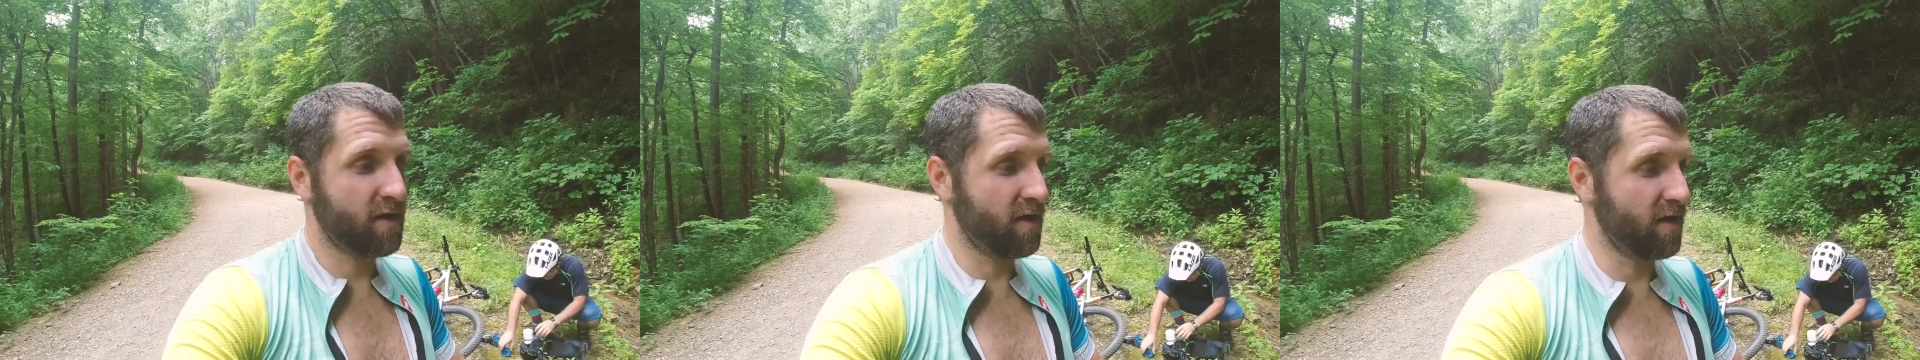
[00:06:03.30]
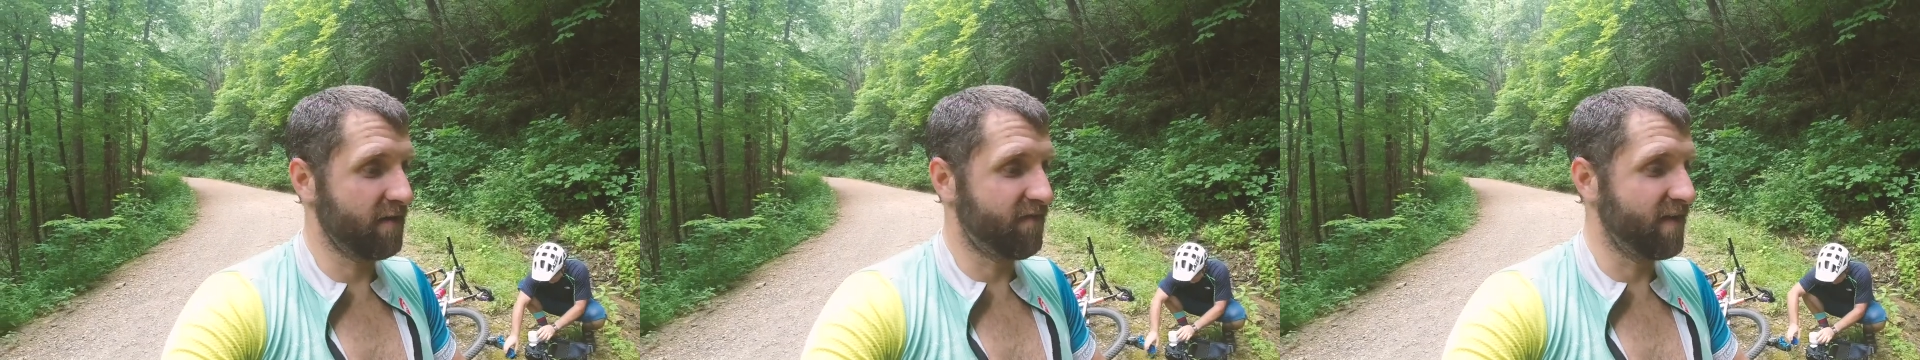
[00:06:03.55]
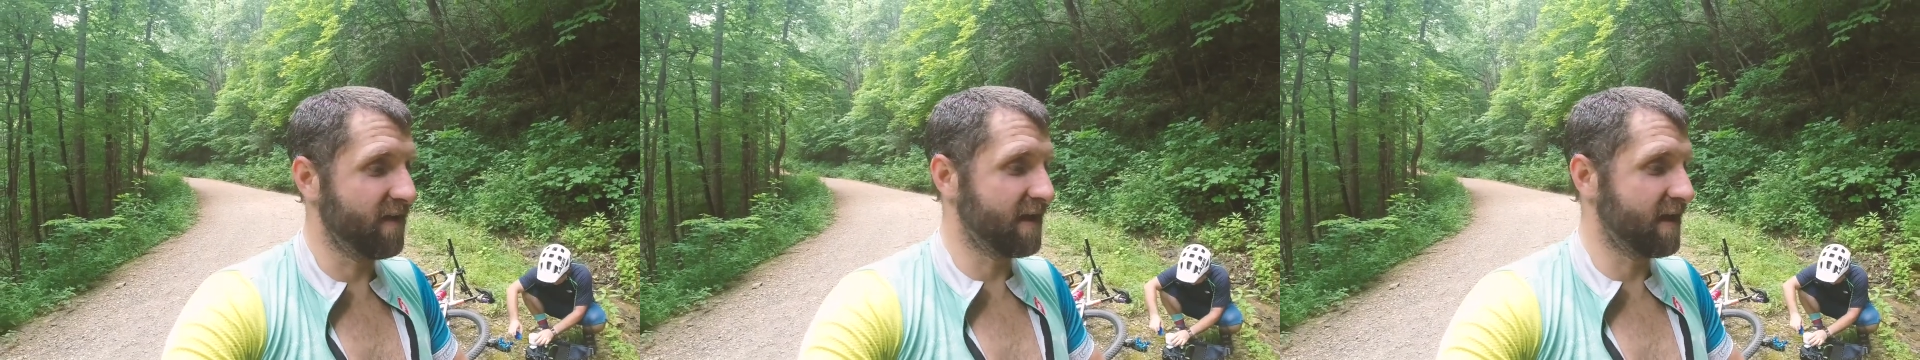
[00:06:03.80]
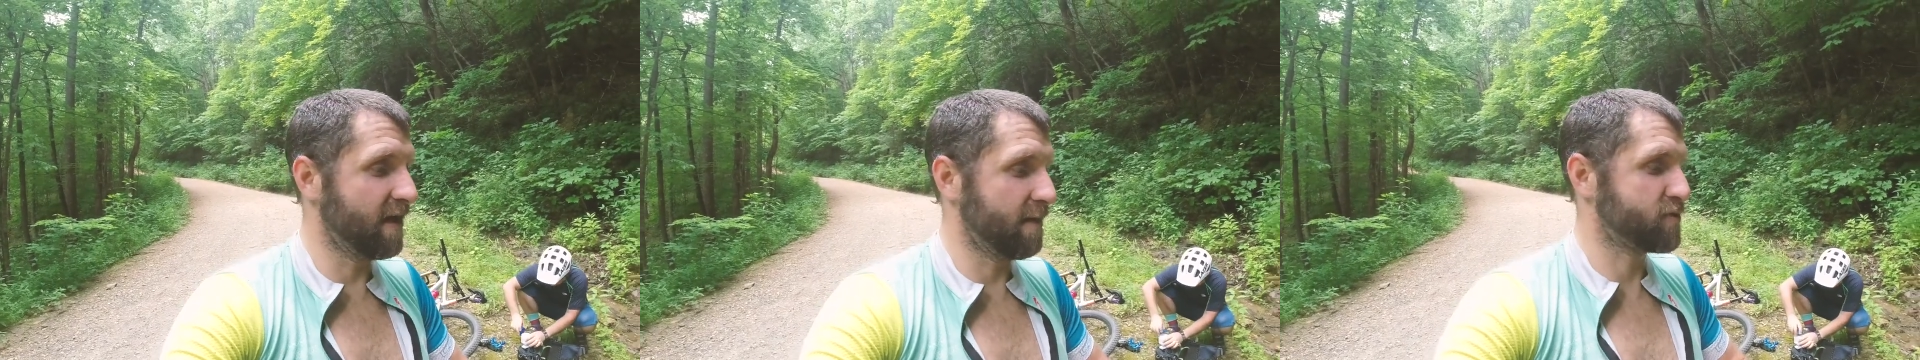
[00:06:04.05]
currently
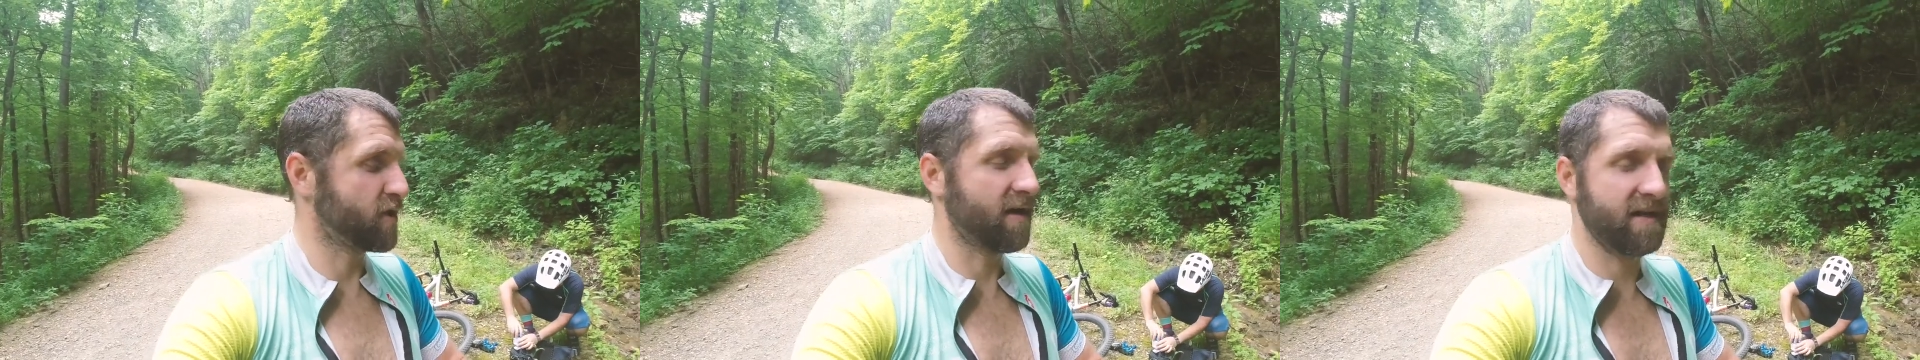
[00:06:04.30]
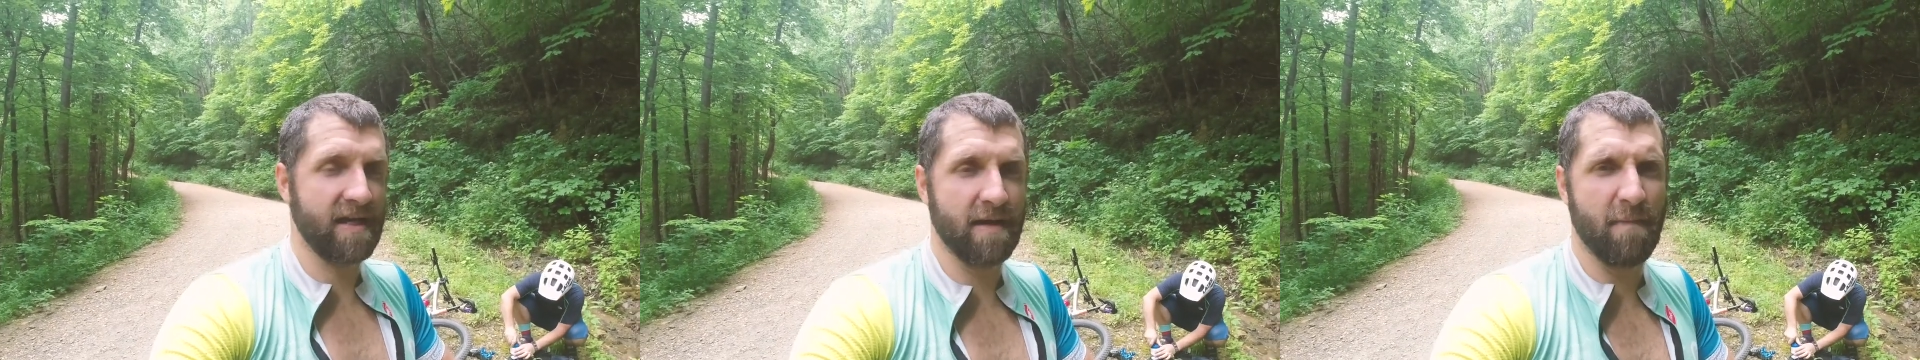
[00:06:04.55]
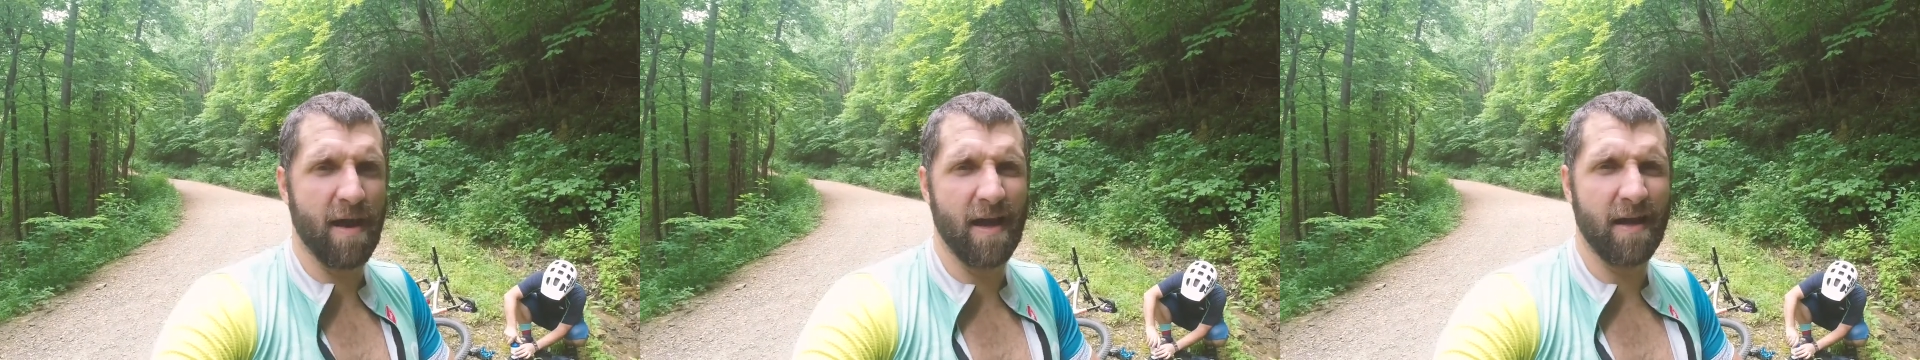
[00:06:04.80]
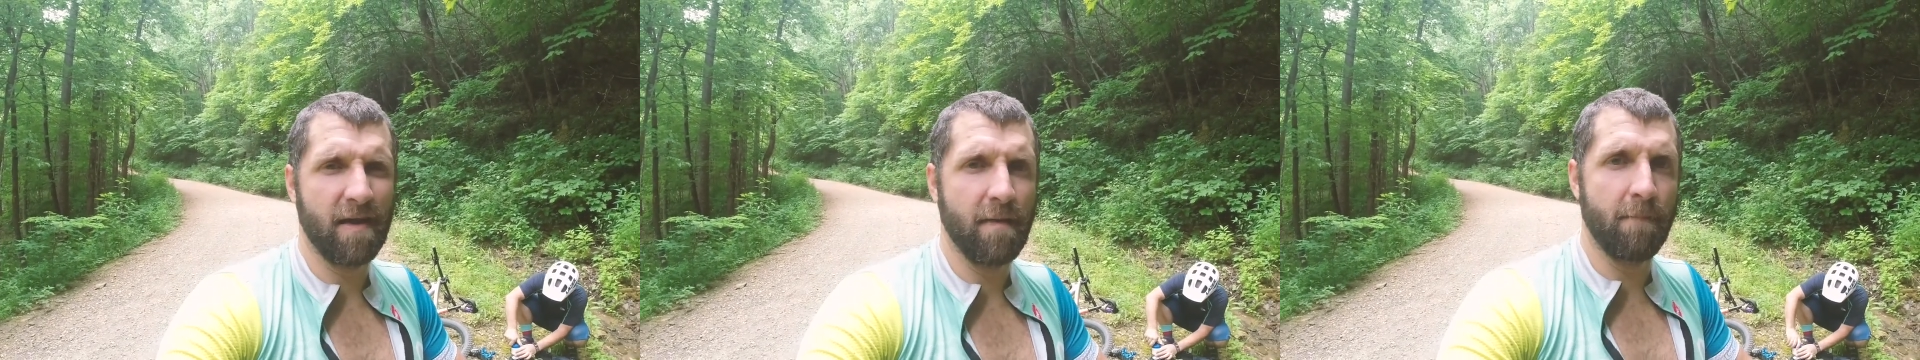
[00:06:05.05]
filling up, trying to get
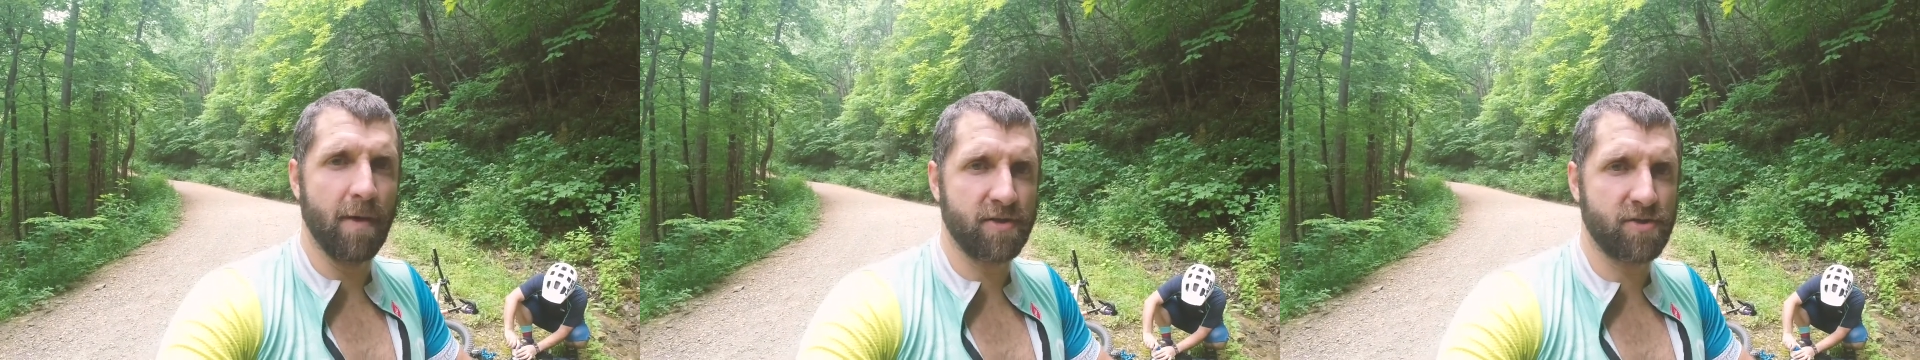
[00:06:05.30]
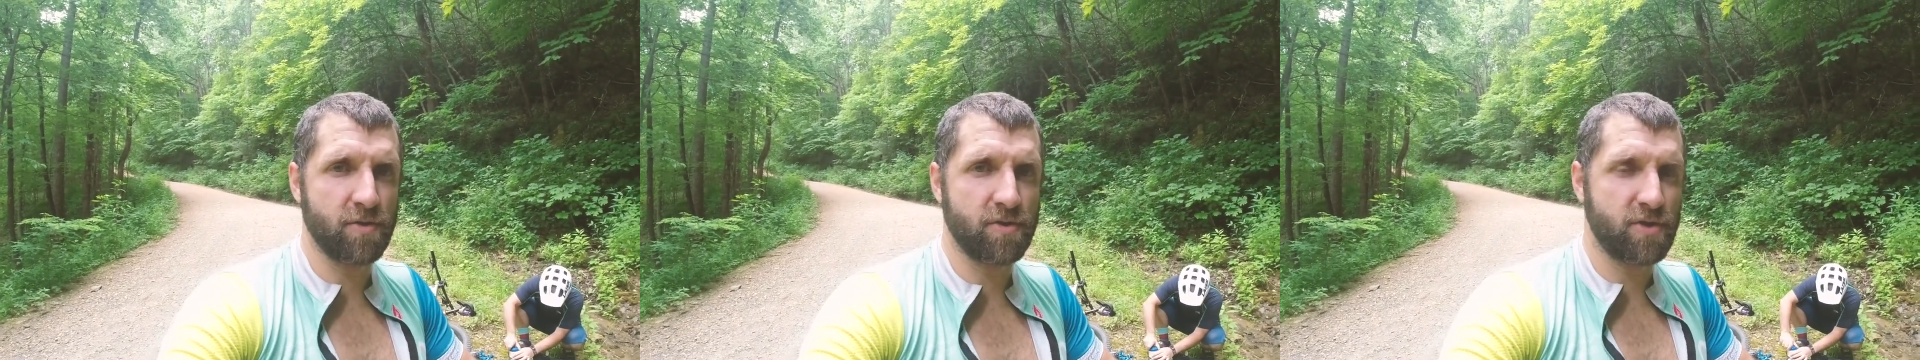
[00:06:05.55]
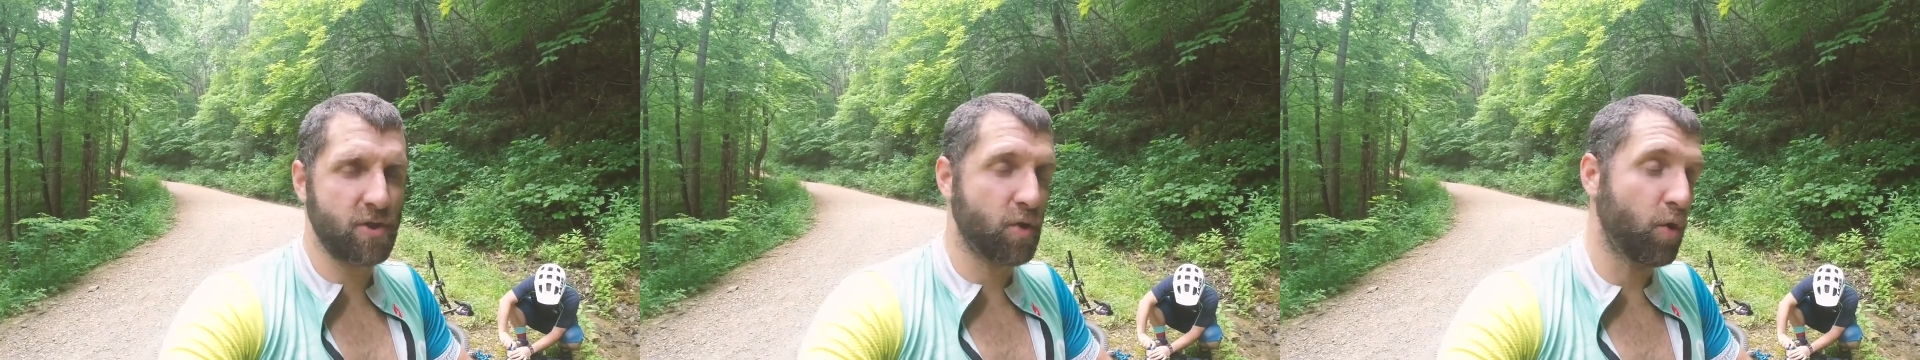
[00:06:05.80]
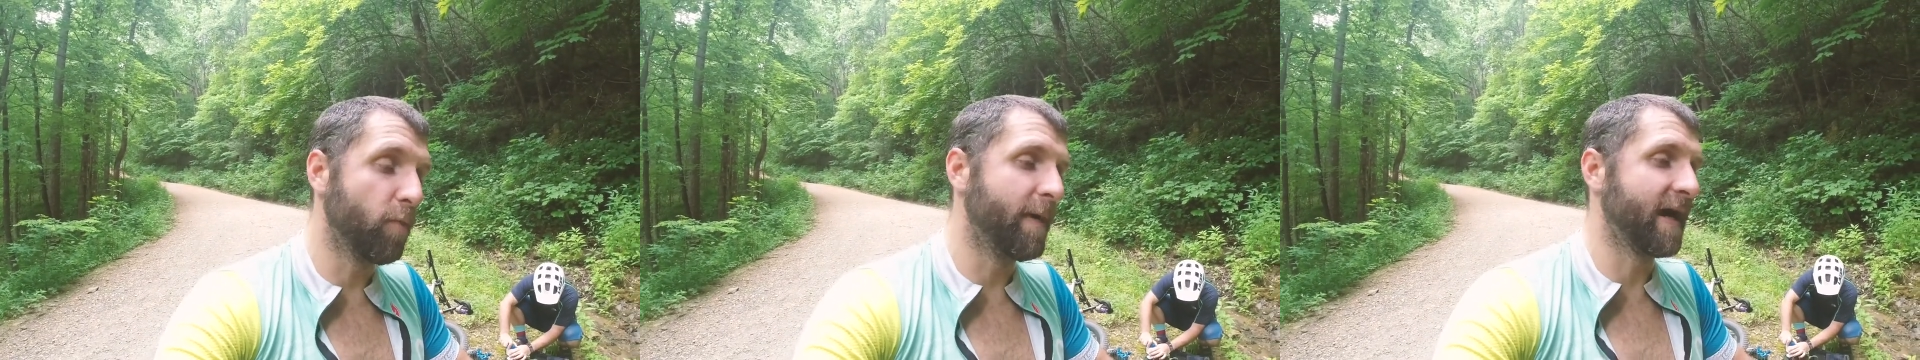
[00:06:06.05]
my muscles to
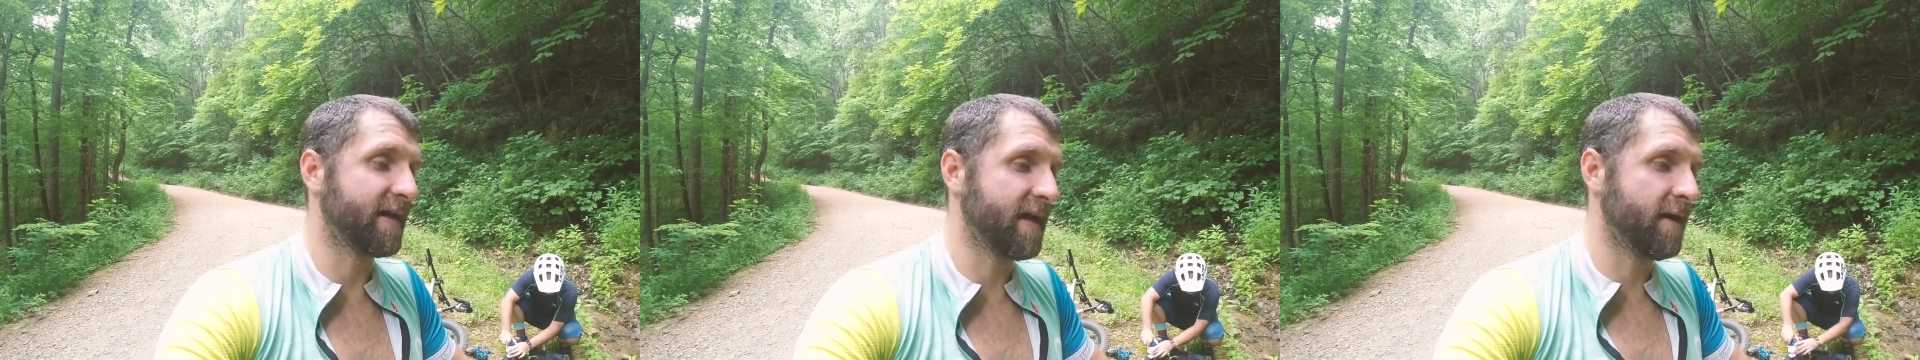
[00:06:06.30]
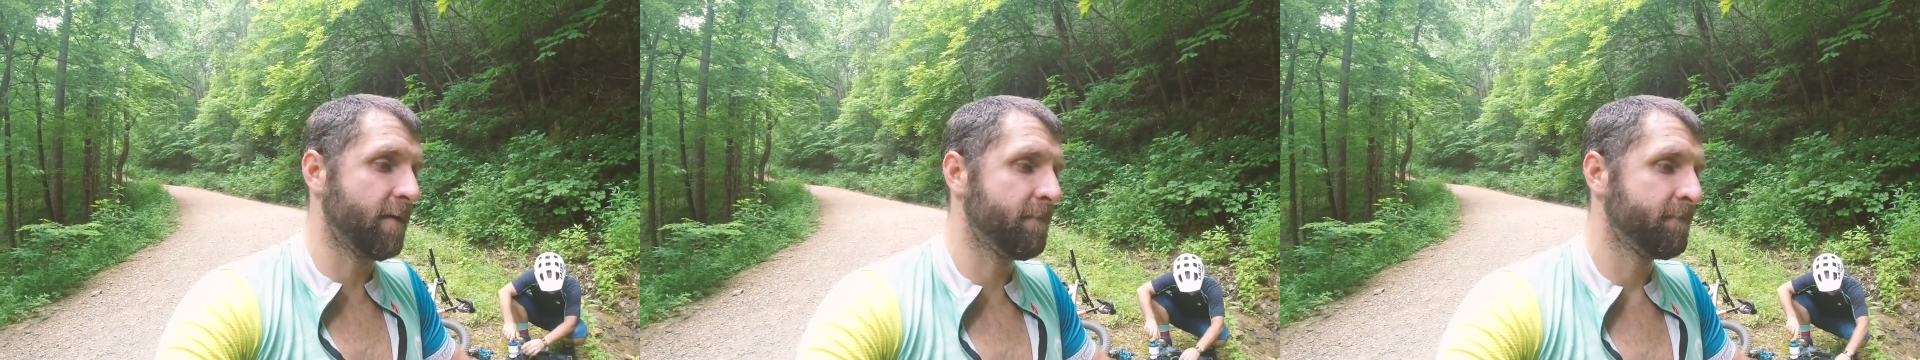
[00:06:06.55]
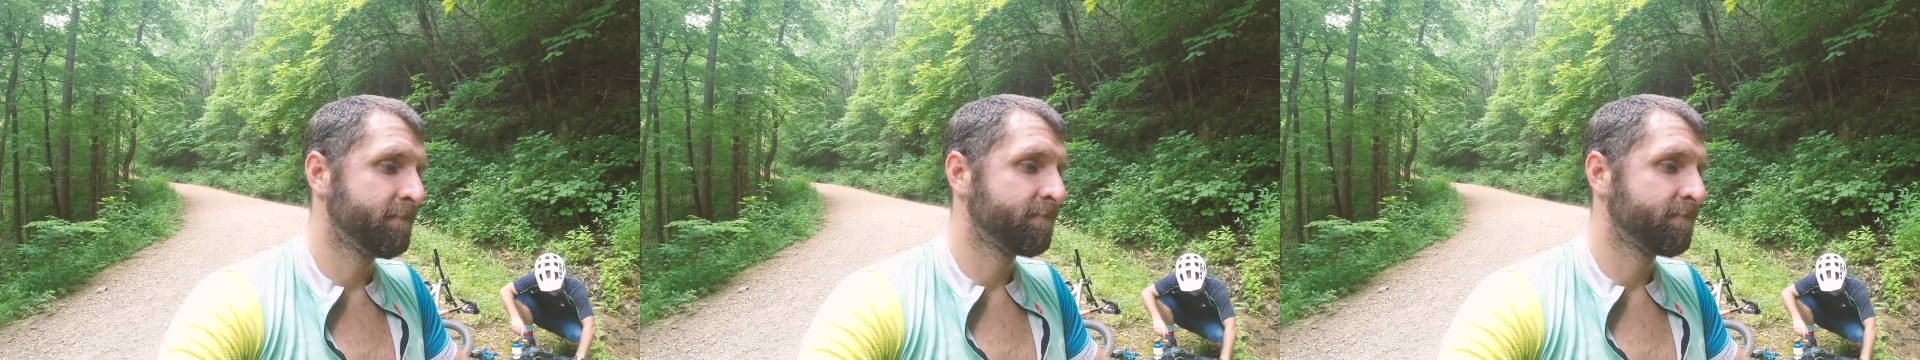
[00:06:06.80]
cool back down.